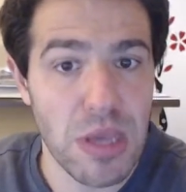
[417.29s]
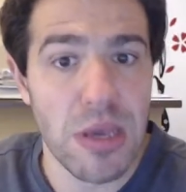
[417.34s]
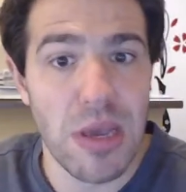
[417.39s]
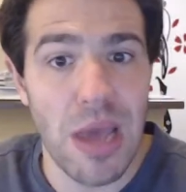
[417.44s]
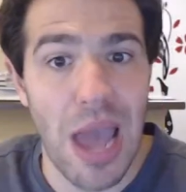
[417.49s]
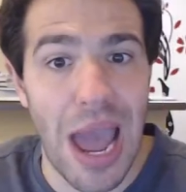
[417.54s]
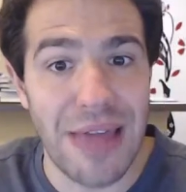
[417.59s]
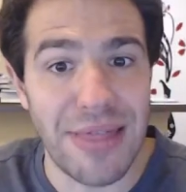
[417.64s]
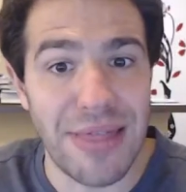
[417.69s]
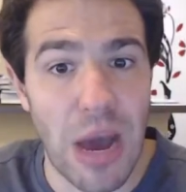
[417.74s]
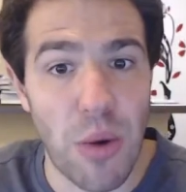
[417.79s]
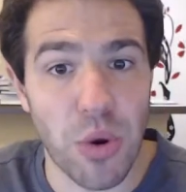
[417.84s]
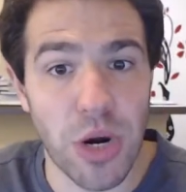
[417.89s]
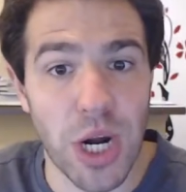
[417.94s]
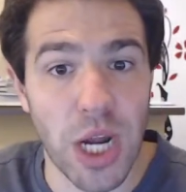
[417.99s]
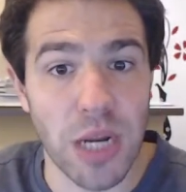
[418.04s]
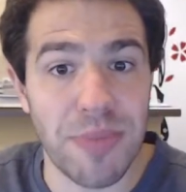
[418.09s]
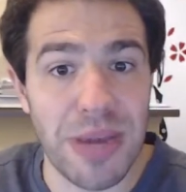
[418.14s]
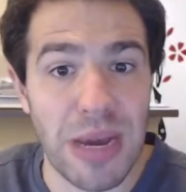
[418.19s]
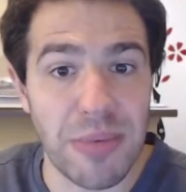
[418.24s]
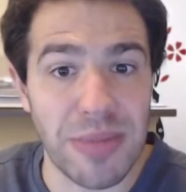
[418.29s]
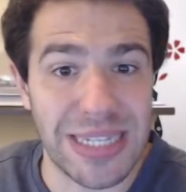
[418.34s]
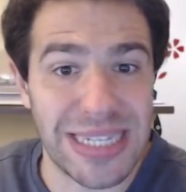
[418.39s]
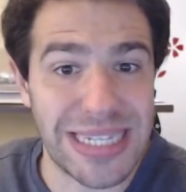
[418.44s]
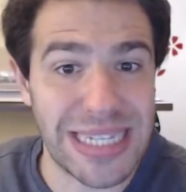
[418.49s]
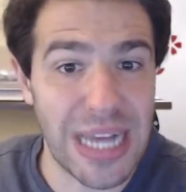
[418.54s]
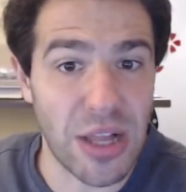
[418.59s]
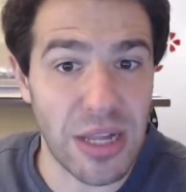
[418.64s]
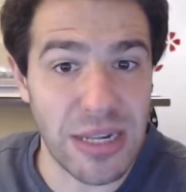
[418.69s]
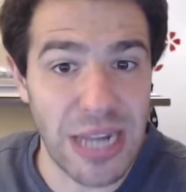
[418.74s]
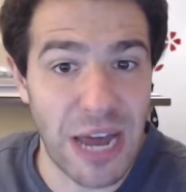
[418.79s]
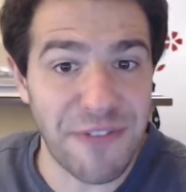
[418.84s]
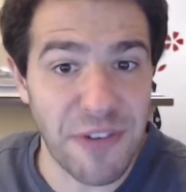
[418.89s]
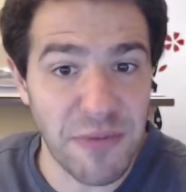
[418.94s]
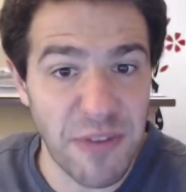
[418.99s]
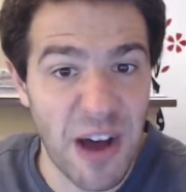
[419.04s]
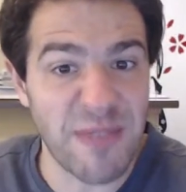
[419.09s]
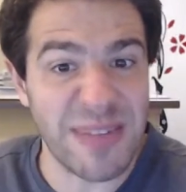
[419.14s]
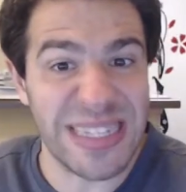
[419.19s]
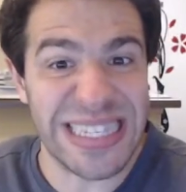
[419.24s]
and that we're going to be able to sell enough of
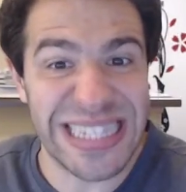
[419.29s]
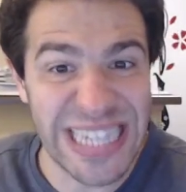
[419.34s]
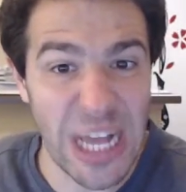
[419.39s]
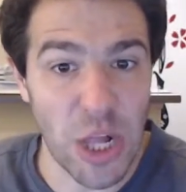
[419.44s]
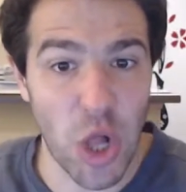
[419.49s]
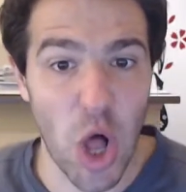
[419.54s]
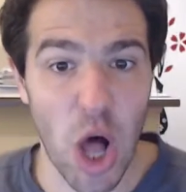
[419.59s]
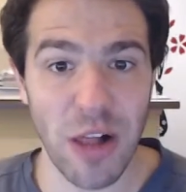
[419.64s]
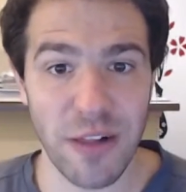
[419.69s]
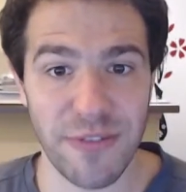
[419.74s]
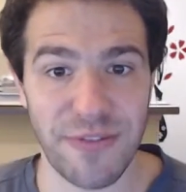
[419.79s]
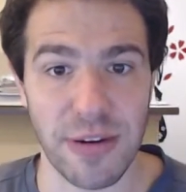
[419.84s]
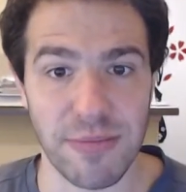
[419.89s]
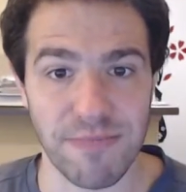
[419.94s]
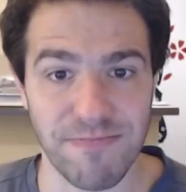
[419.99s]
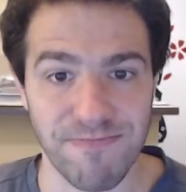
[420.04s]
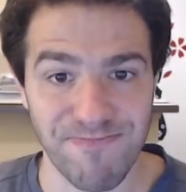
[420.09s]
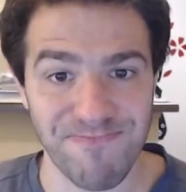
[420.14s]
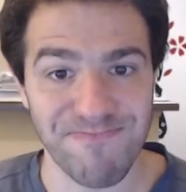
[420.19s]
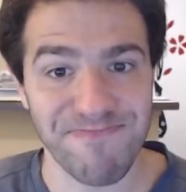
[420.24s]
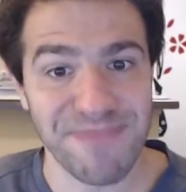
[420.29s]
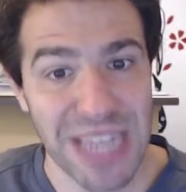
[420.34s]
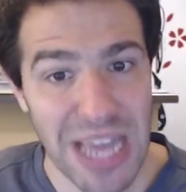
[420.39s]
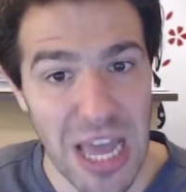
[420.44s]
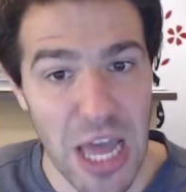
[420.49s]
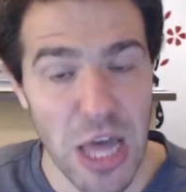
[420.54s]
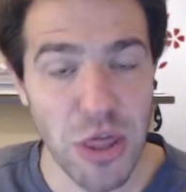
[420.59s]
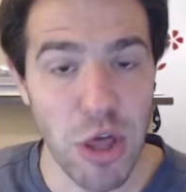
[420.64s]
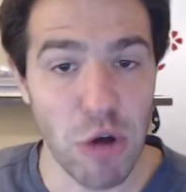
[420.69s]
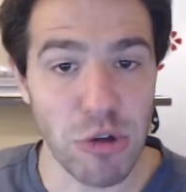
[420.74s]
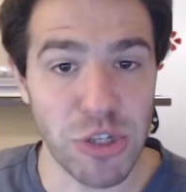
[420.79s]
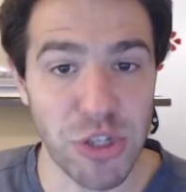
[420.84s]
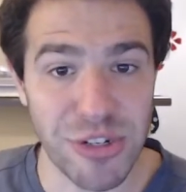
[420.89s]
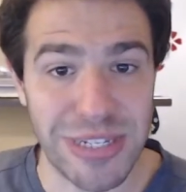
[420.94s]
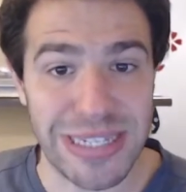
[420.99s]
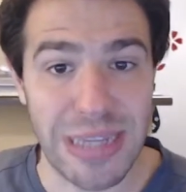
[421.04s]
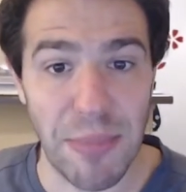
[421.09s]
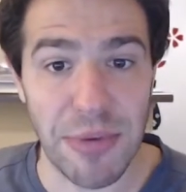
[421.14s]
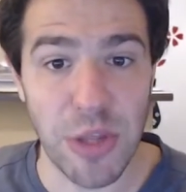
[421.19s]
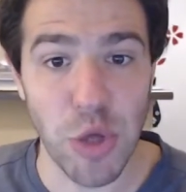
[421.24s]
them and sell all of them. Those are
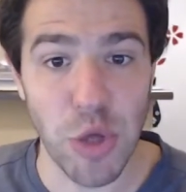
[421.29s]
some of the